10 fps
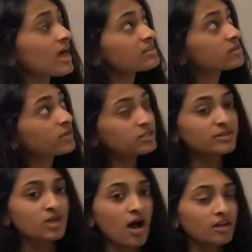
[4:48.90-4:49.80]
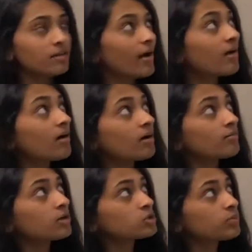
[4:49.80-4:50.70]
So last thing we're going to be talking about are
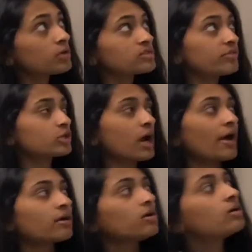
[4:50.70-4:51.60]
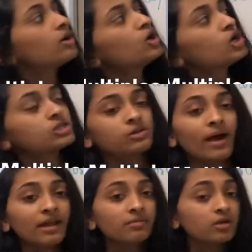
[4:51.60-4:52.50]
multiples of a triangle. So
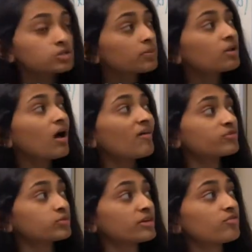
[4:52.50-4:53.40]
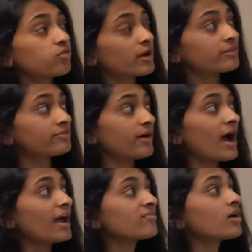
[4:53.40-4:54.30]
any multiple of 3, 4, and
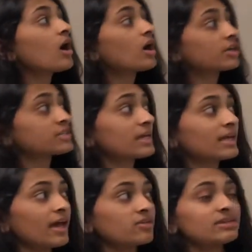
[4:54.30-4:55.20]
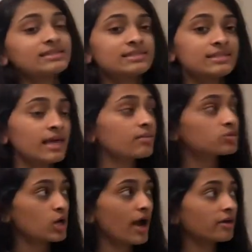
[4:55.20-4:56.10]
5 is going to get you the
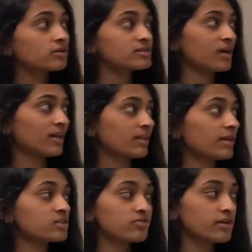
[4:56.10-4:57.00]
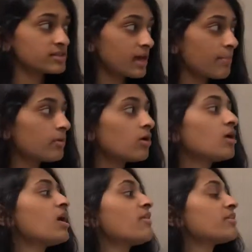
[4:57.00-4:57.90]
same triangle side lengths. For example,
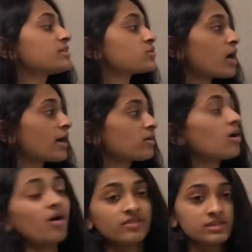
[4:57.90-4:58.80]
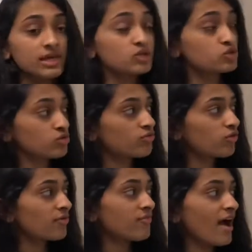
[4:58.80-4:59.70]
this triangle obviously has 3,
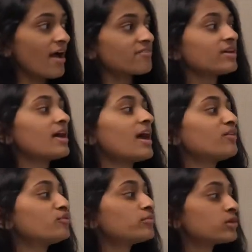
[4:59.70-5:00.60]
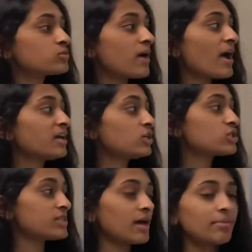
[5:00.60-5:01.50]
4, 5, and if you multiply
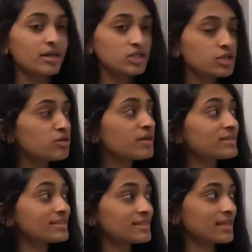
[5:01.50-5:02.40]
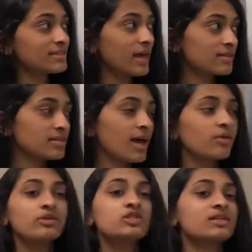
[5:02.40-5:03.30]
each side by 2, it's 6, 8,
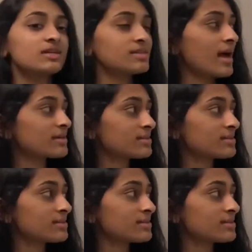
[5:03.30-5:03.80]
10, which is the exact